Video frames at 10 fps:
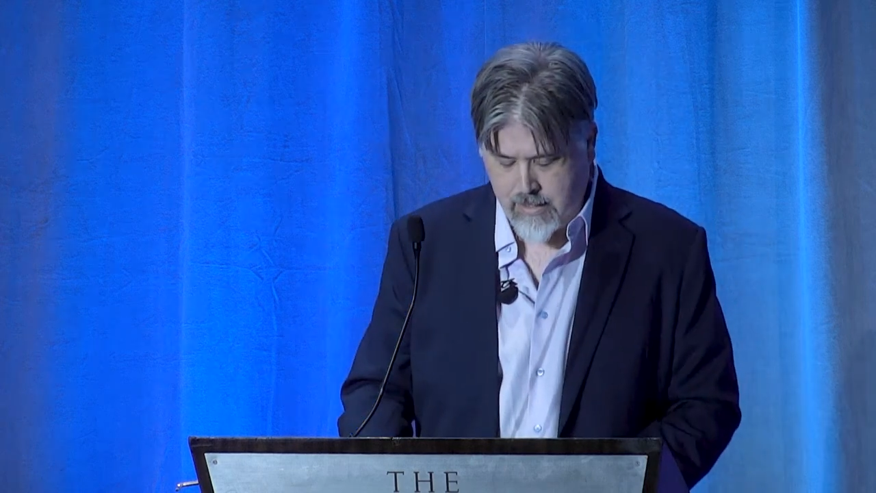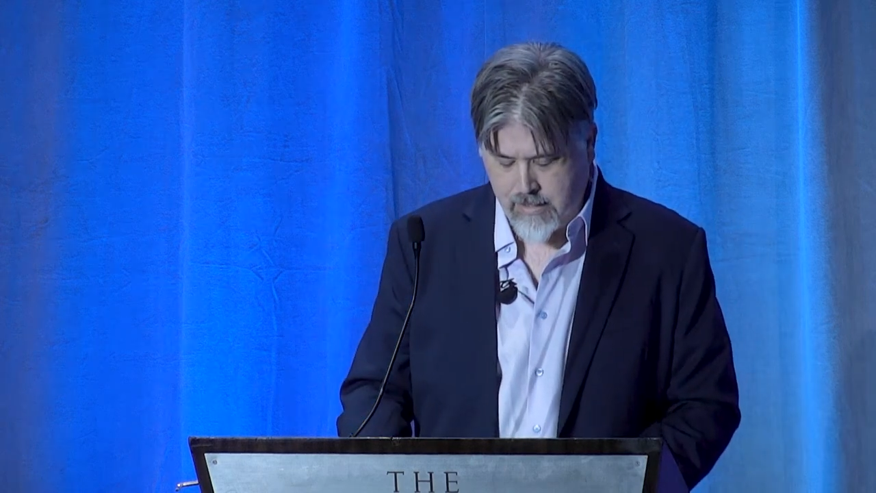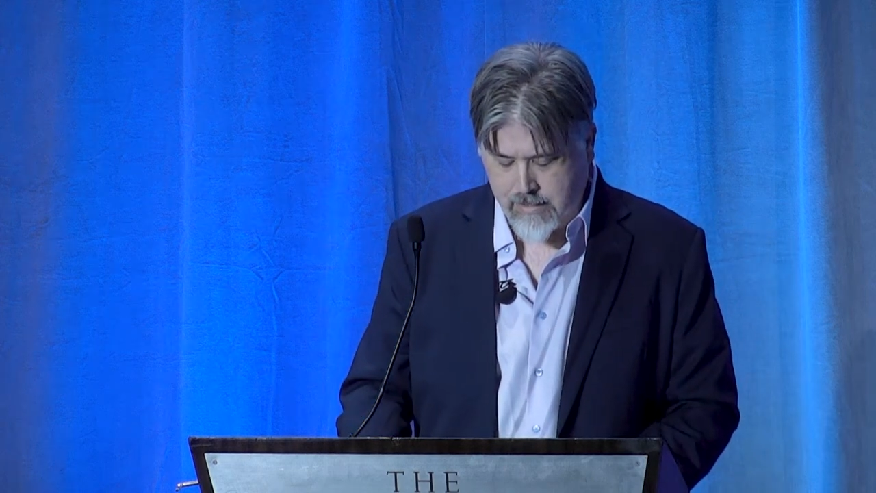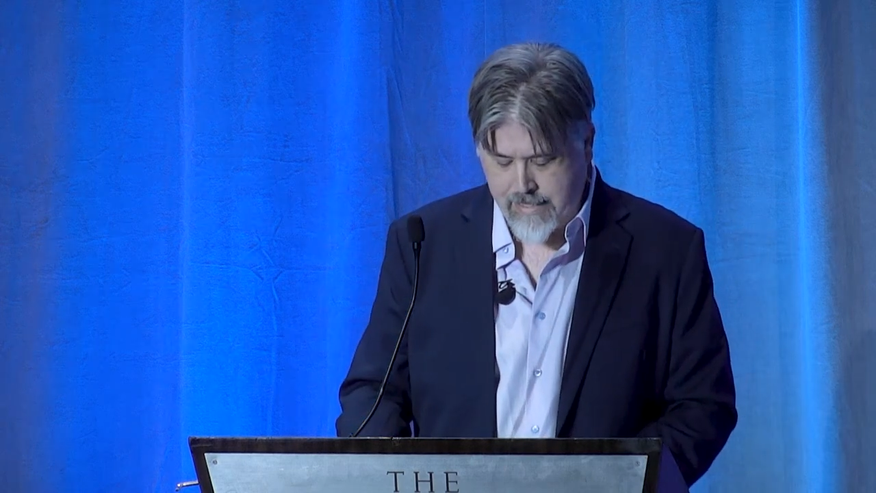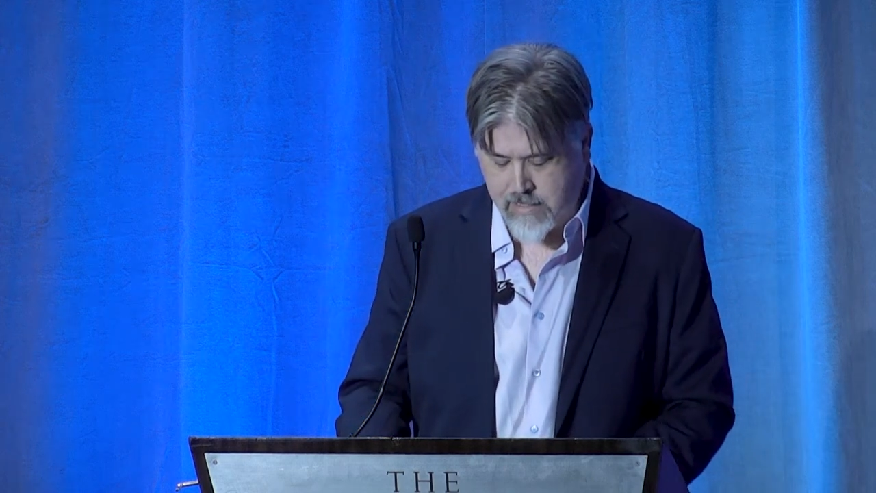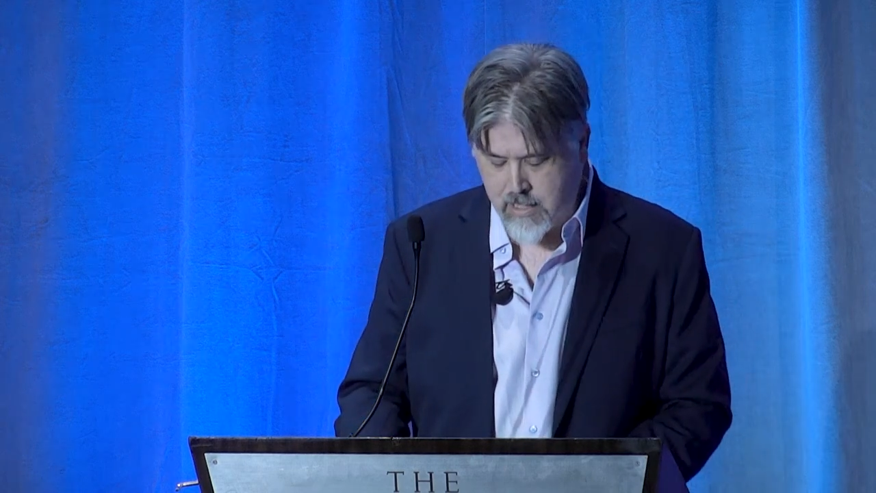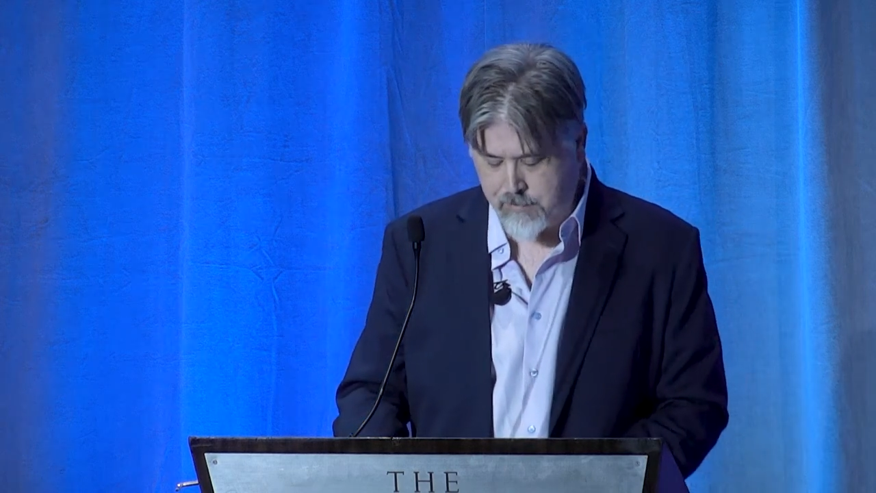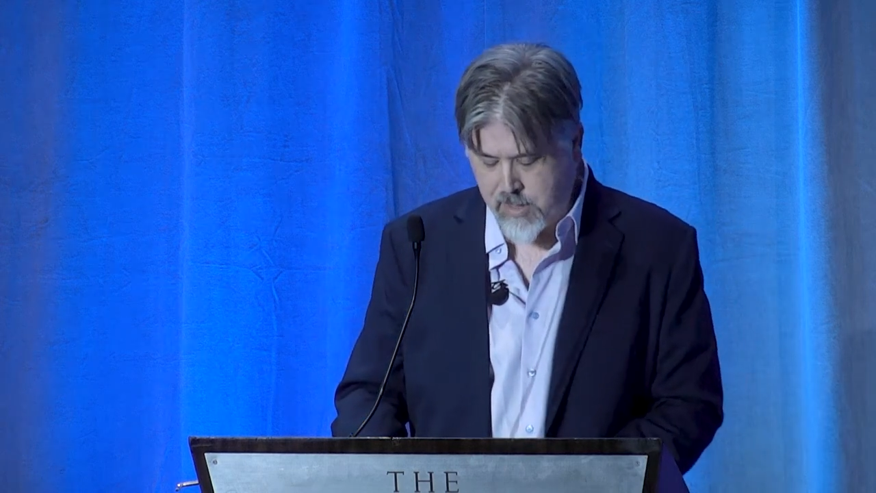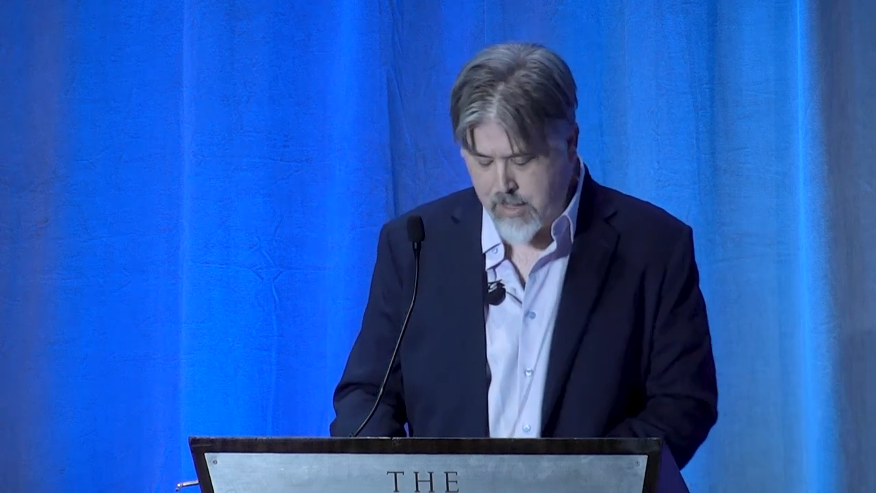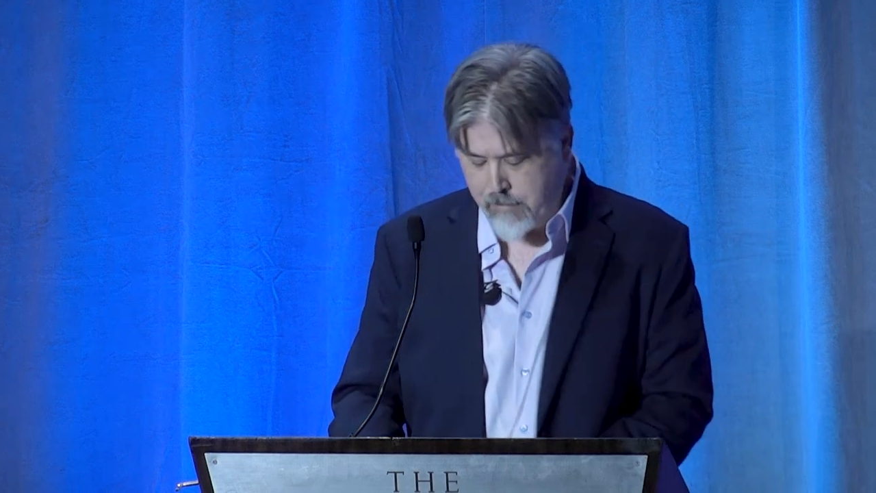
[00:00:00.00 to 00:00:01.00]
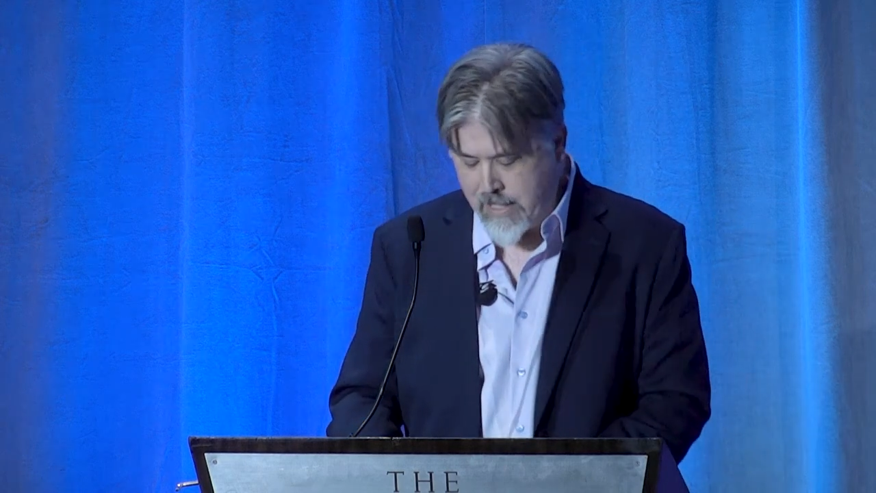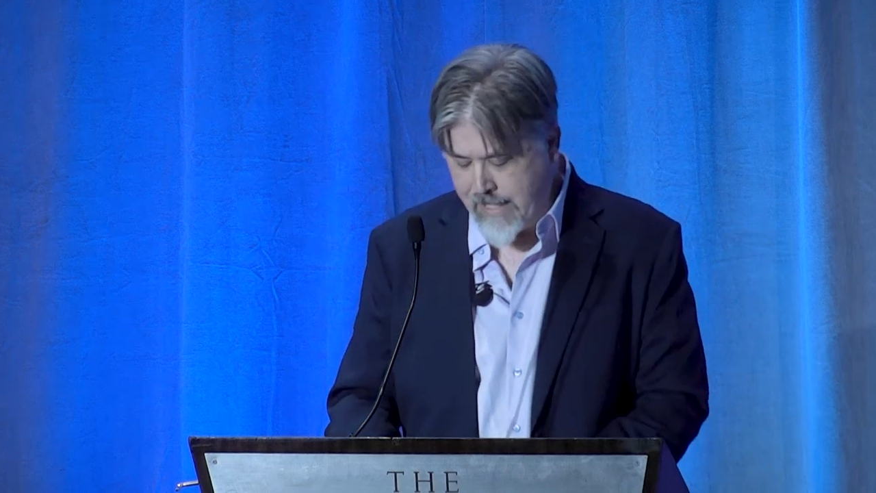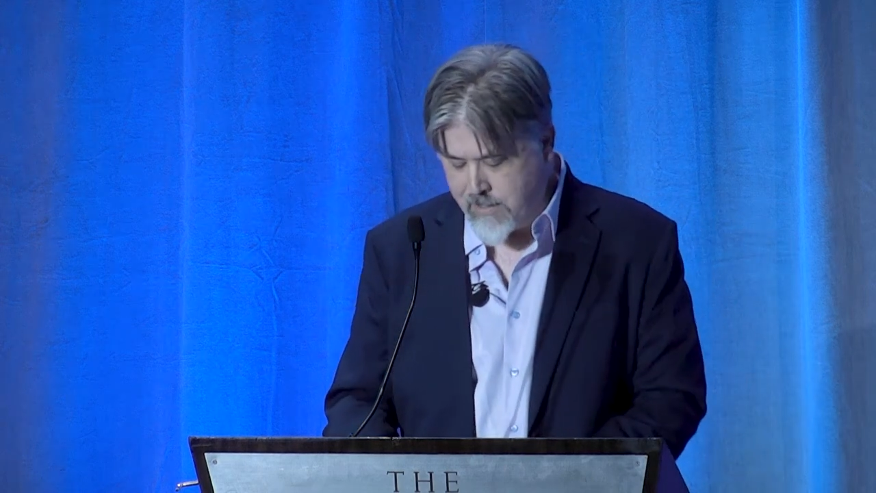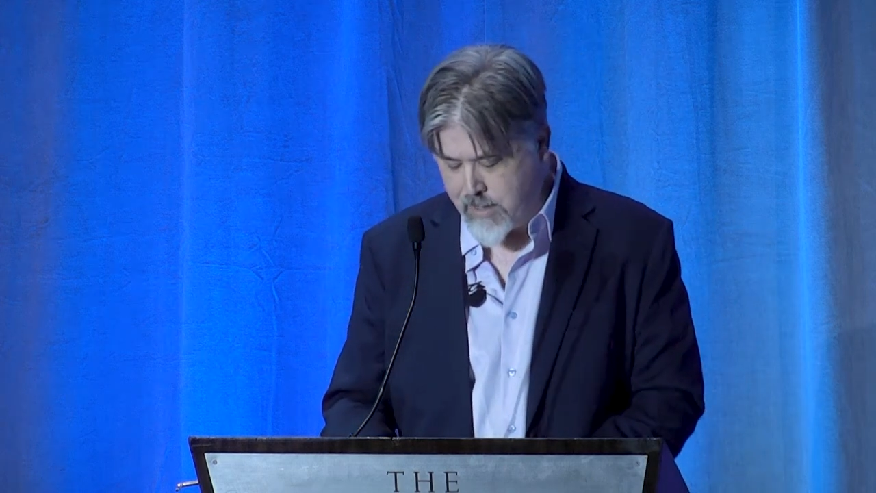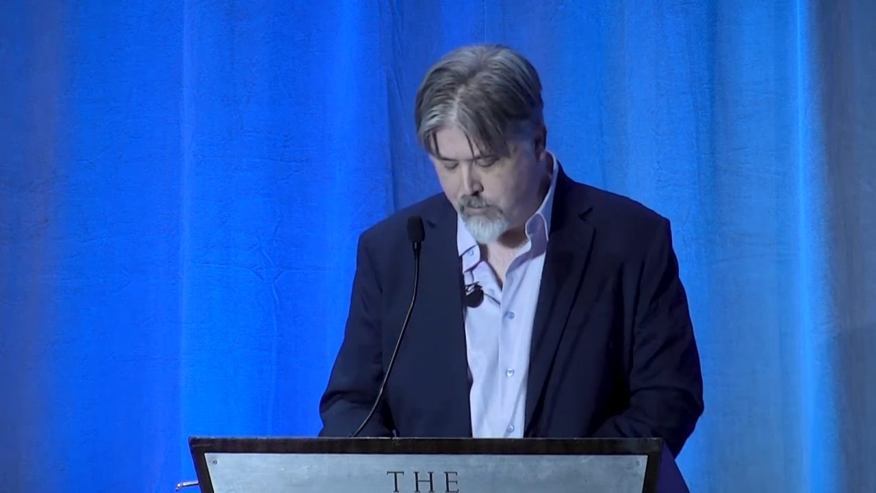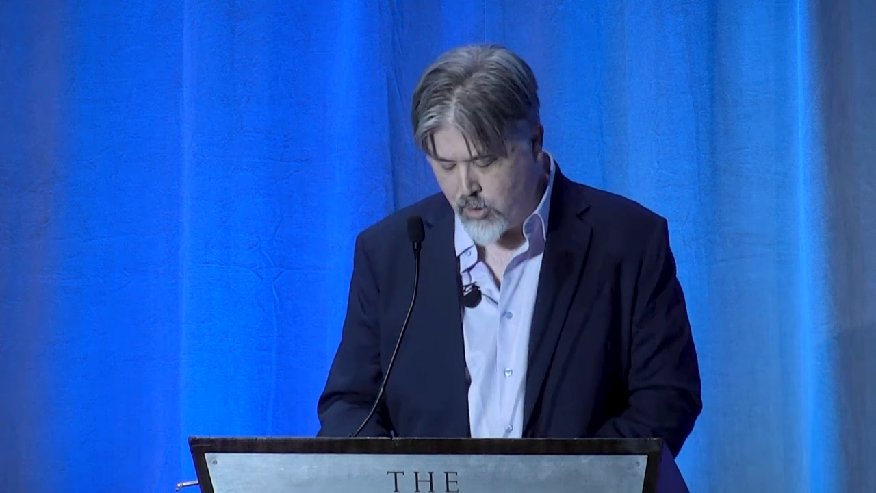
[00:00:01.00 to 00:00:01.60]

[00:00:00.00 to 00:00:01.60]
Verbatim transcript: daytime sleep latency would